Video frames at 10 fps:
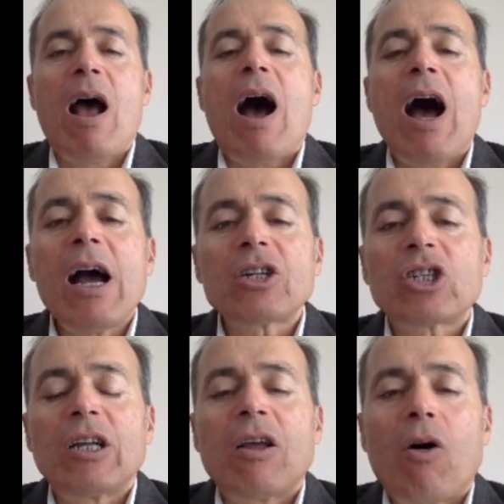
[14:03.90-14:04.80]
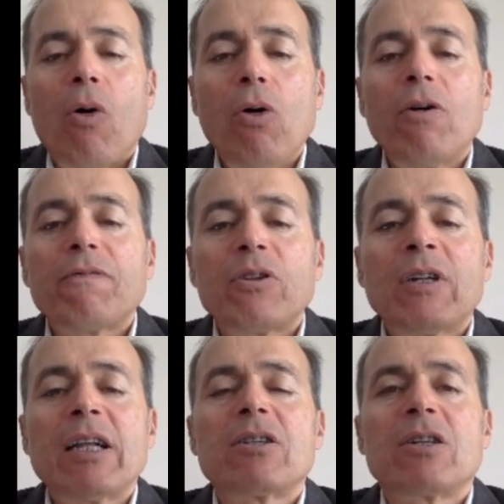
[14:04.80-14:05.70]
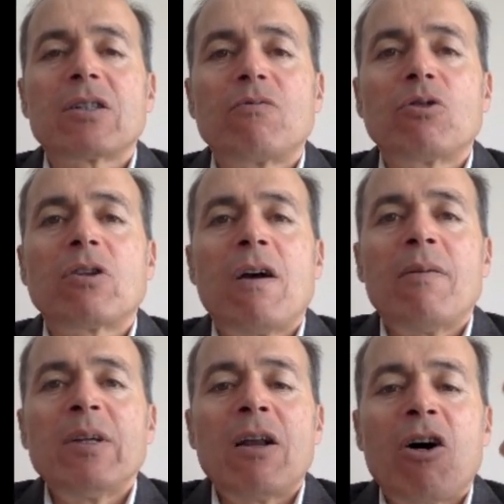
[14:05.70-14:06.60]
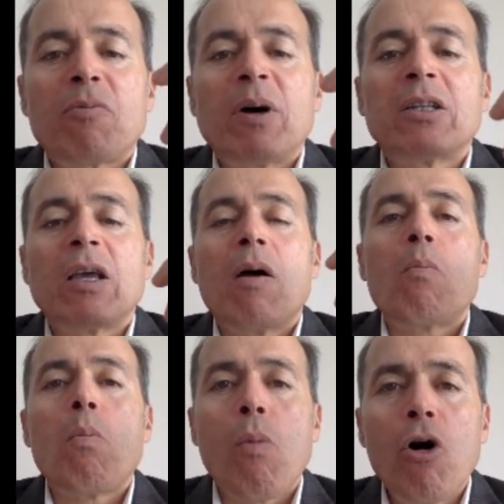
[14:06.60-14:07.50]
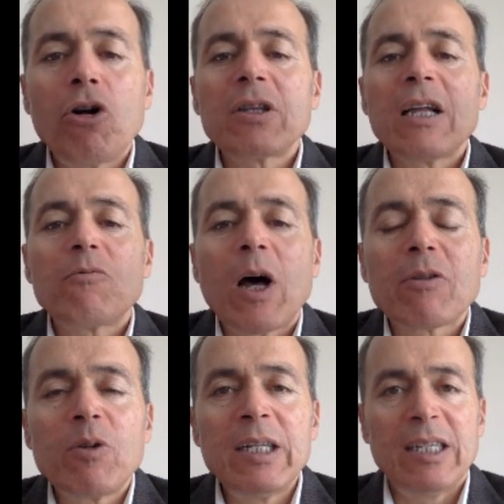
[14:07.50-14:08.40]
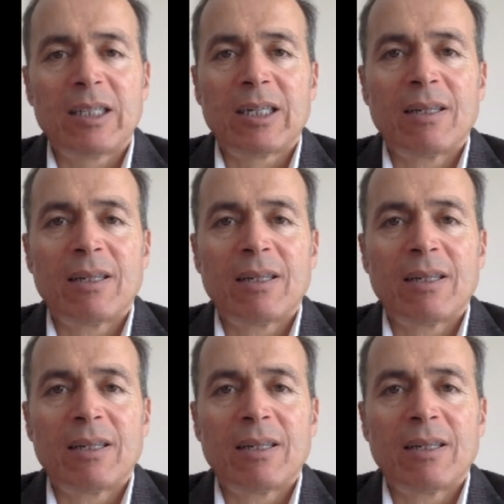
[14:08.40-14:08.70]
Actually, all of the nutrients would come in our body more than what we need.